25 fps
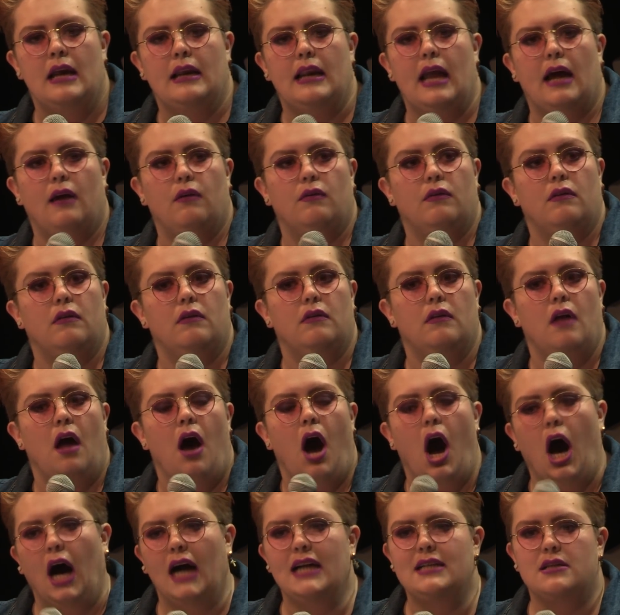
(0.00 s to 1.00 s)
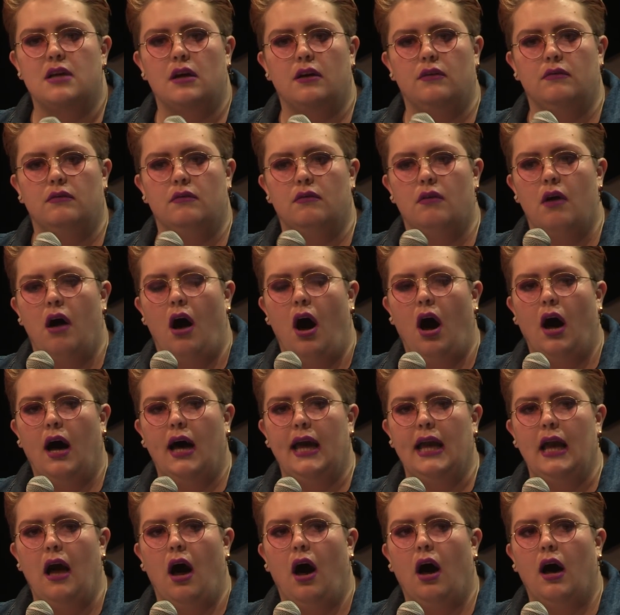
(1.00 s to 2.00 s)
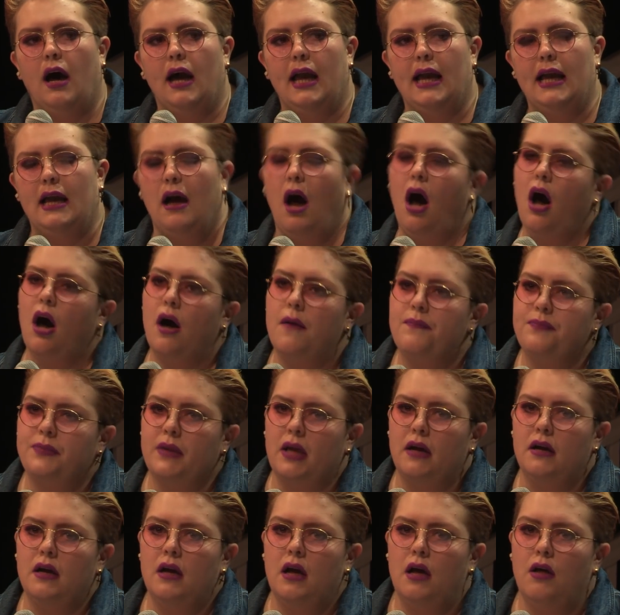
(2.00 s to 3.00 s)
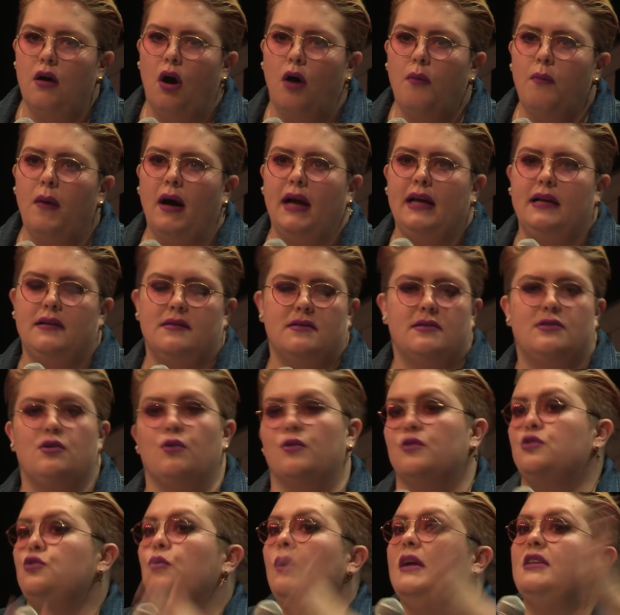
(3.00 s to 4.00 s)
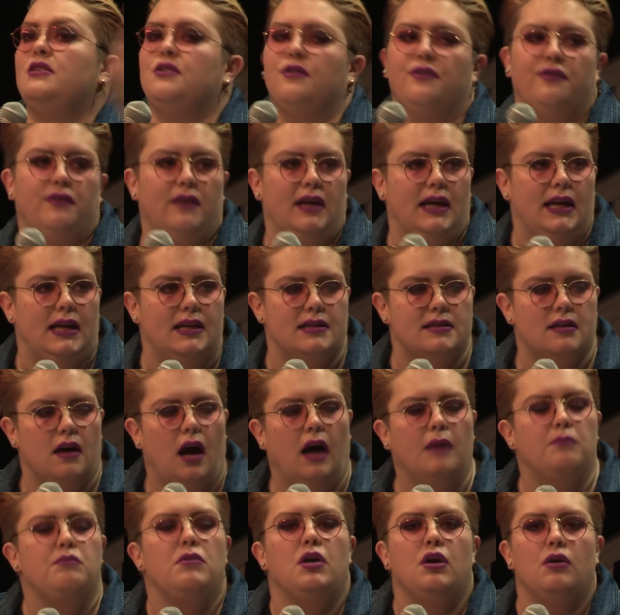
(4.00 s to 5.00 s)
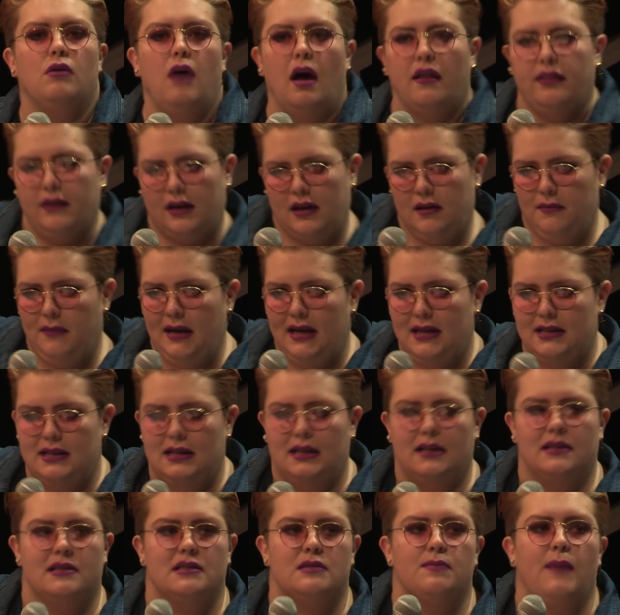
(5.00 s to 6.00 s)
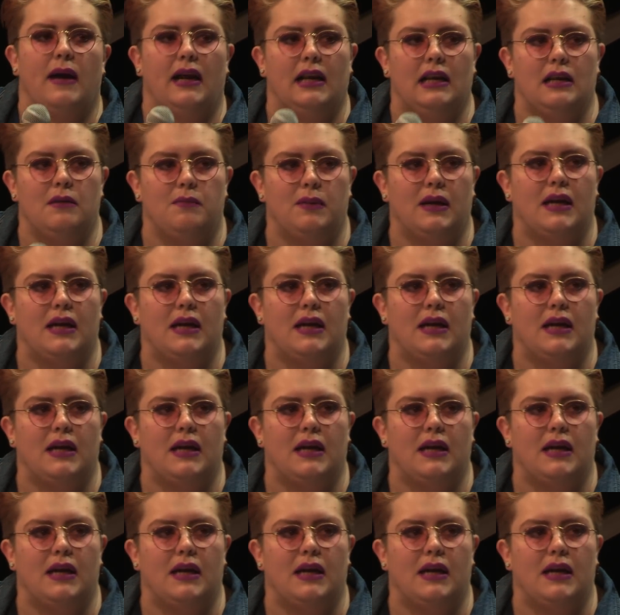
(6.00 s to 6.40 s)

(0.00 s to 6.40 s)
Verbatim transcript: Now I don't I I on my sort of Twitter feed. I mute other comedians mainly